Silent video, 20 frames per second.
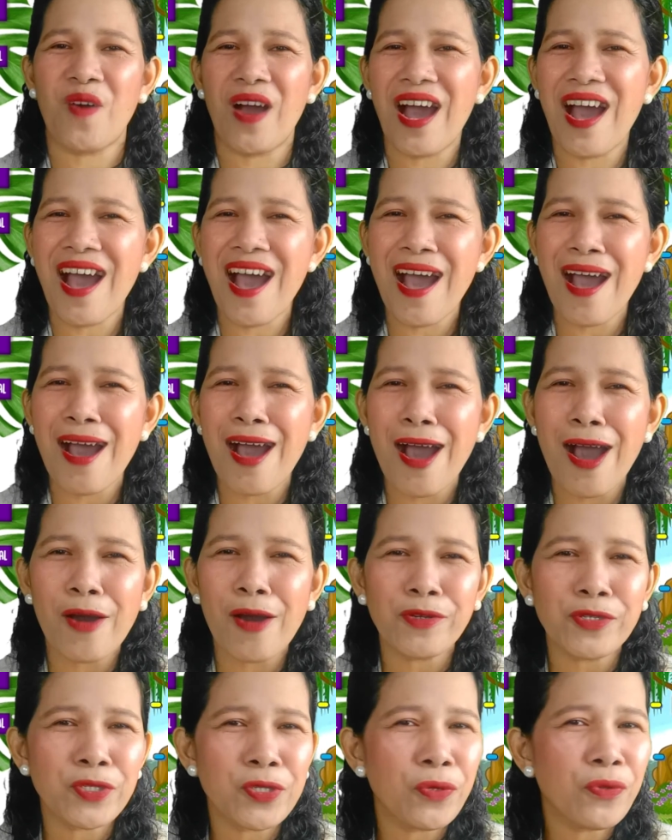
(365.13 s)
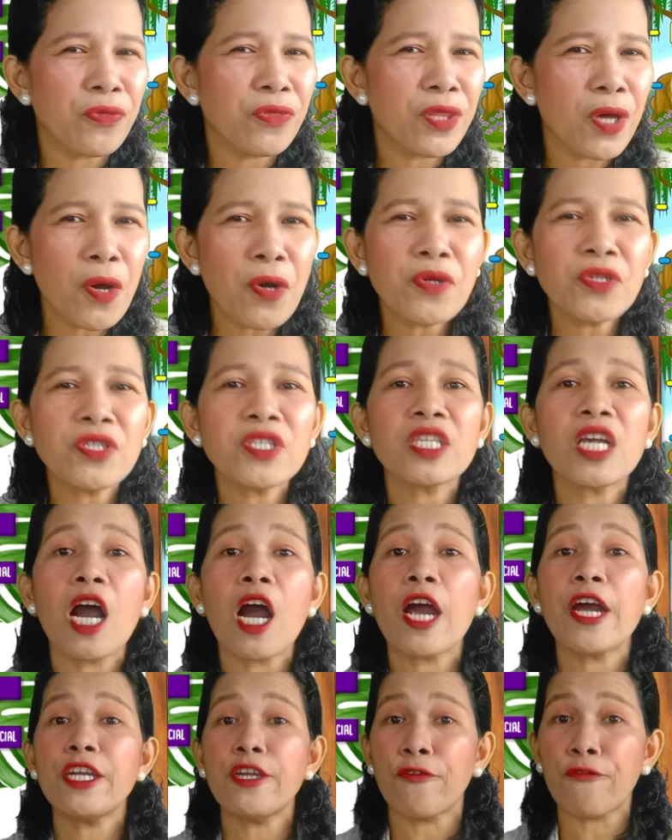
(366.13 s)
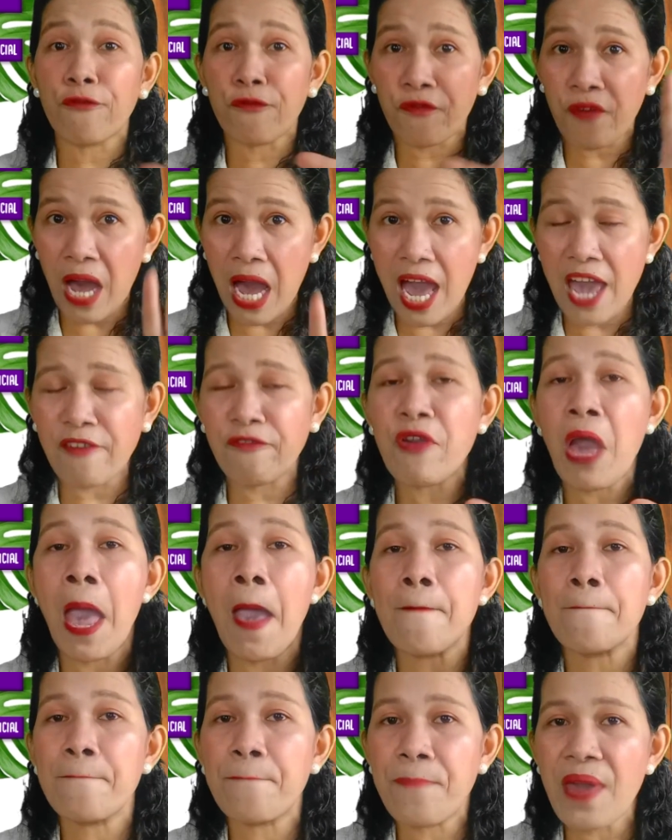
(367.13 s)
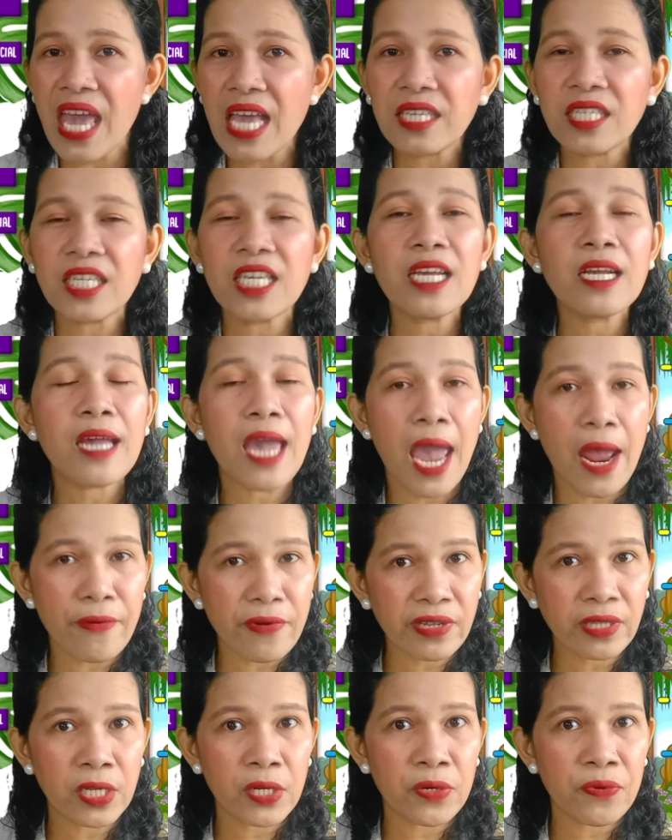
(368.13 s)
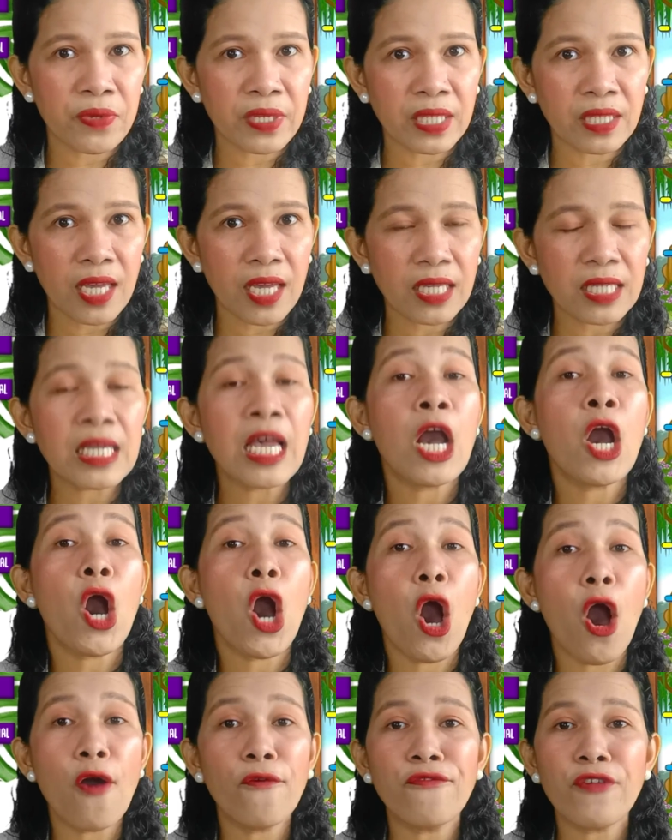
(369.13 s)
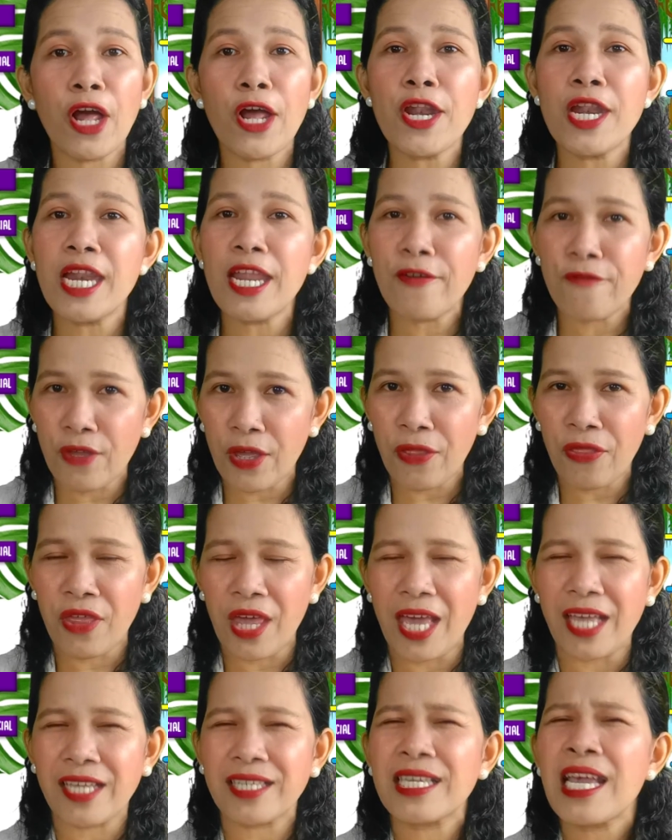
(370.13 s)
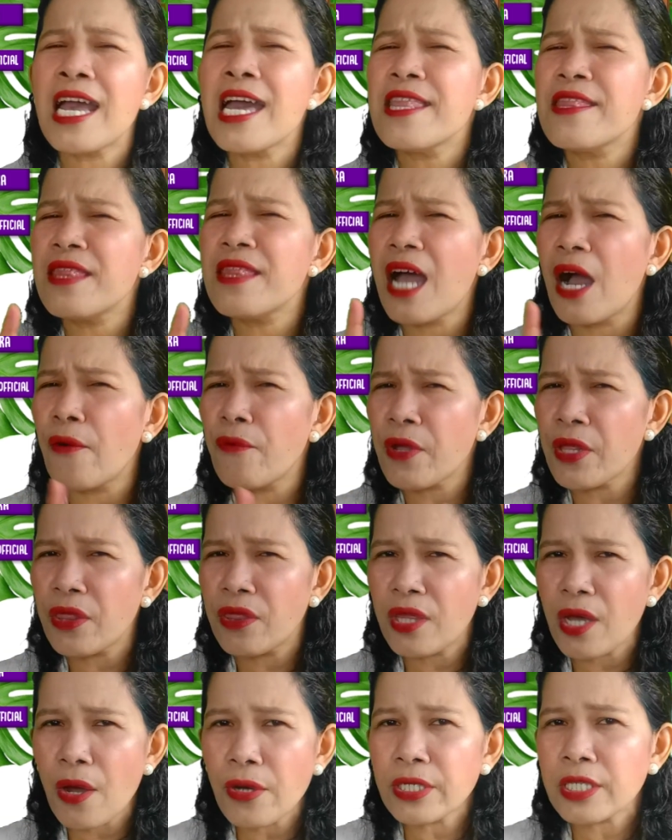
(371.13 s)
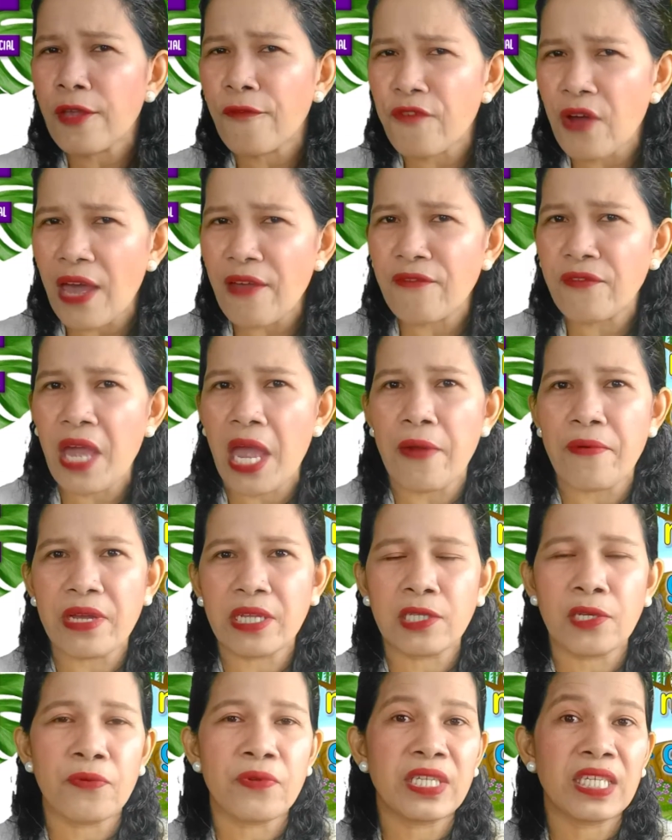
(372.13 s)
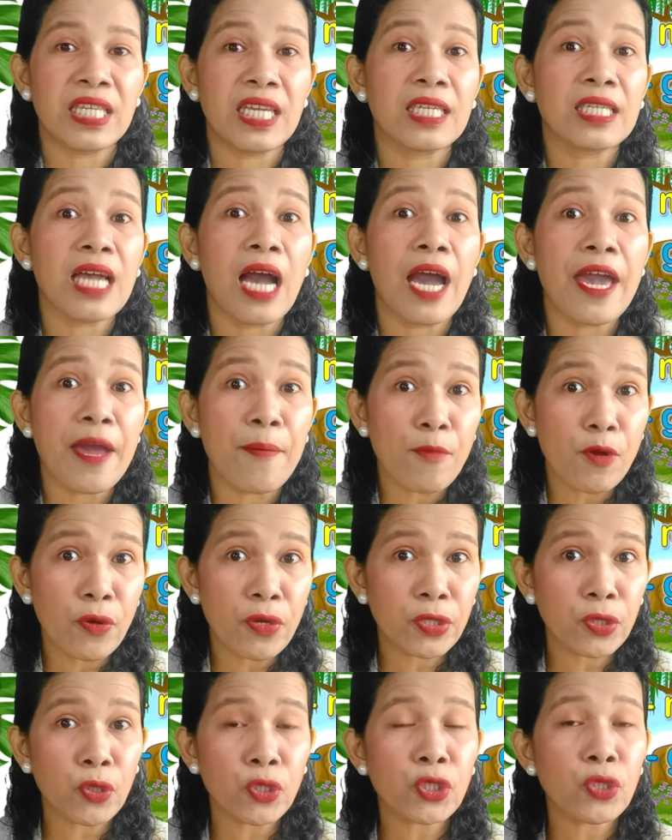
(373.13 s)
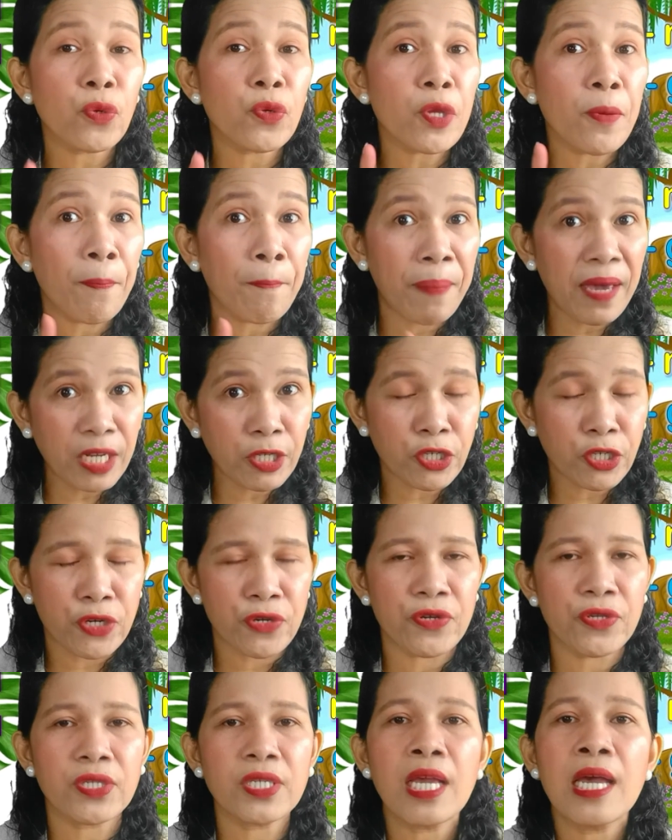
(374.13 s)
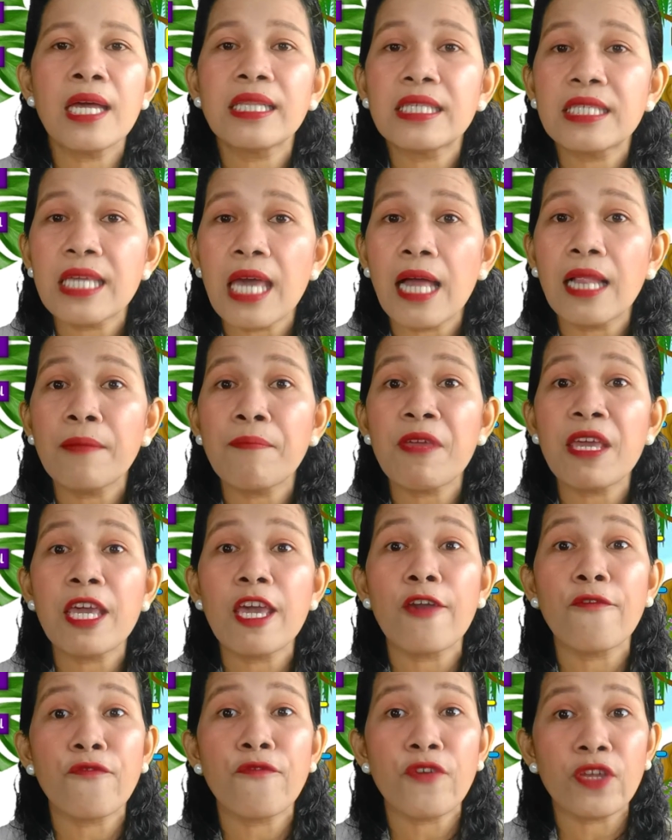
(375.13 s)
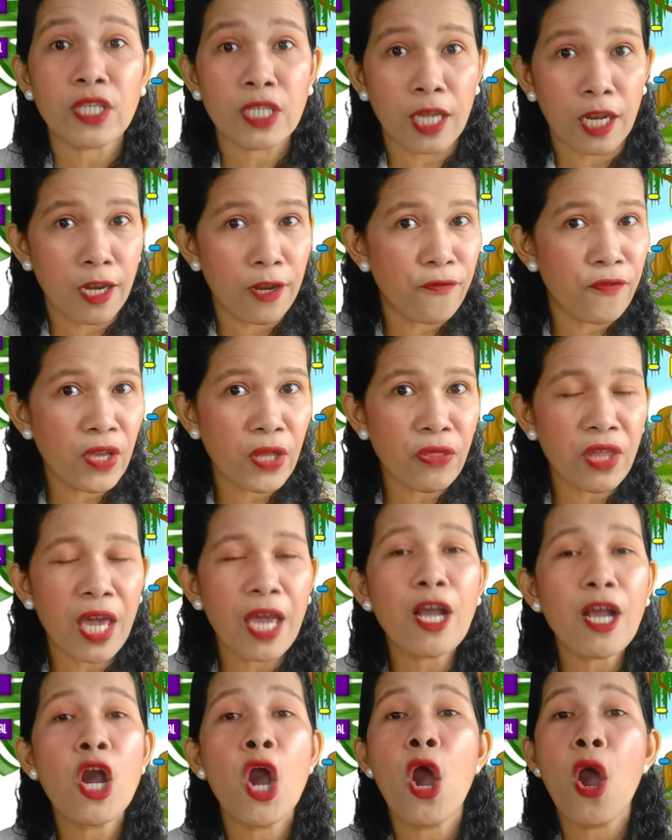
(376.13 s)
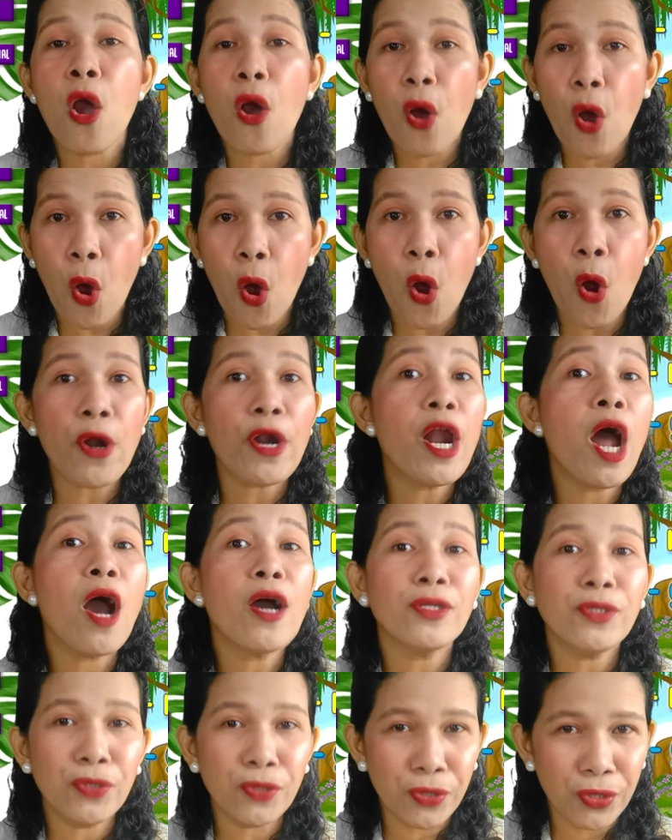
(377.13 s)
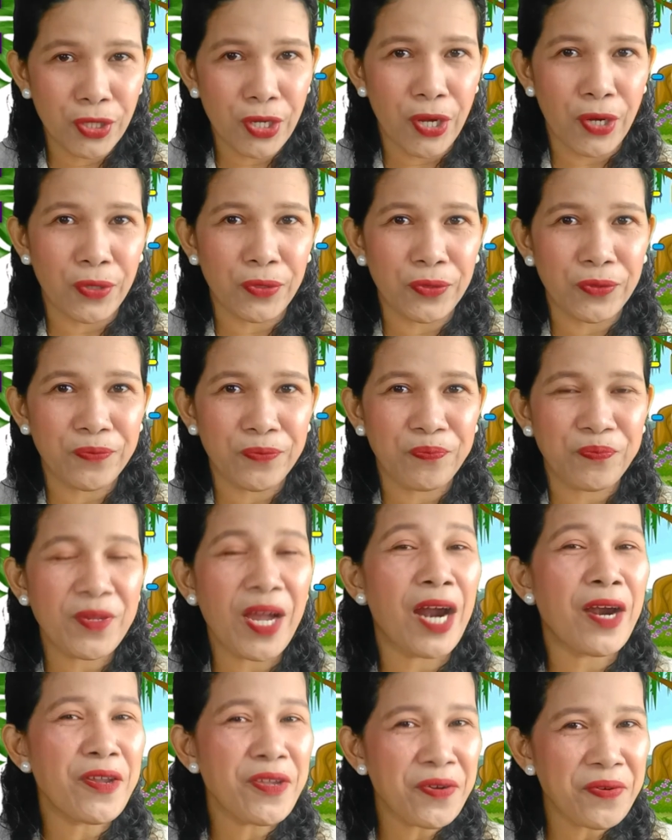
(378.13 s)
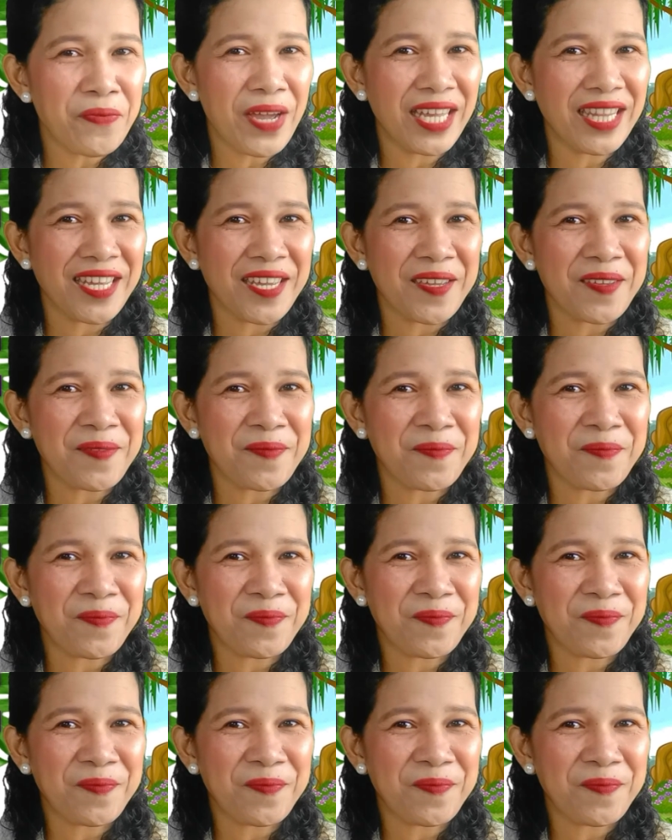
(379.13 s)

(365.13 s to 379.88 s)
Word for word: Wow! So those are the five basic characteristics of living things. Now, with those five characteristics, I am going to show you pictures. Tell me if it's a living thing or no. Are you ready?